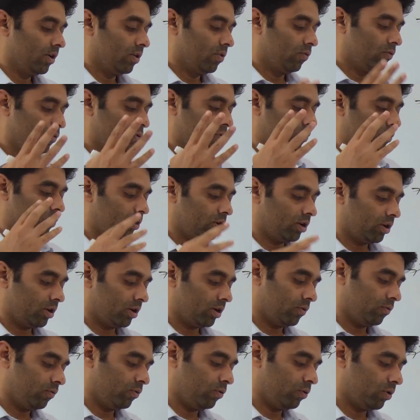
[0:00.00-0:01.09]

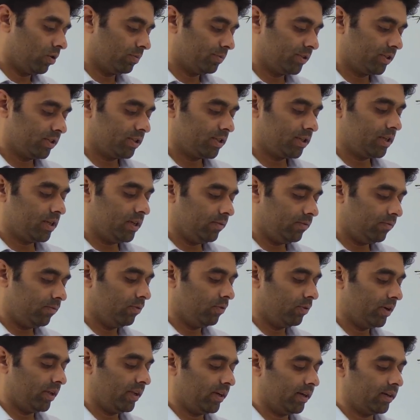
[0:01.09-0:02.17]
4 options. Keep
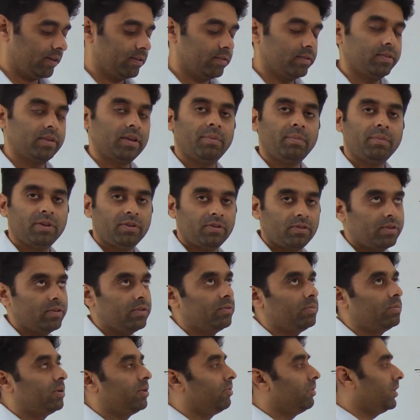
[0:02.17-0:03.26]
floating at the same distance
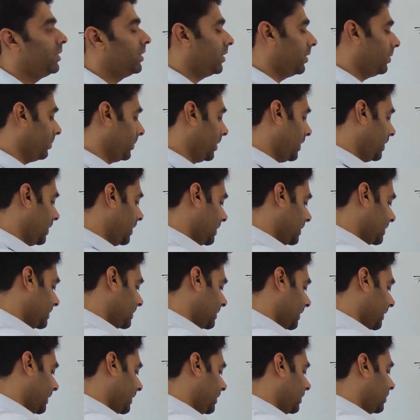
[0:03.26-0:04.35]
between them.
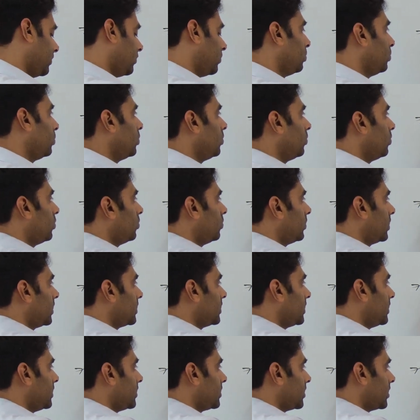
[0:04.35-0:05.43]
Second is move towards
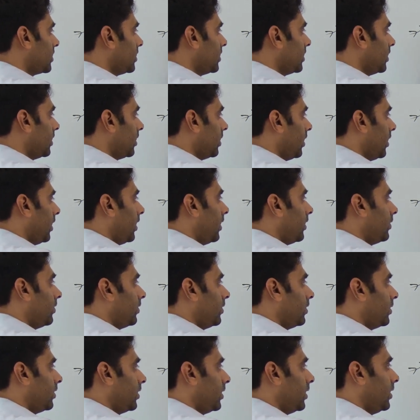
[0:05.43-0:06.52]
each other.
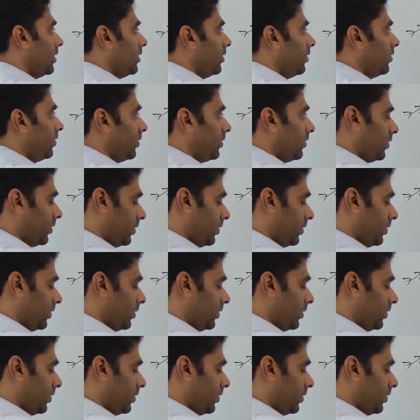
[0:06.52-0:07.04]
Third is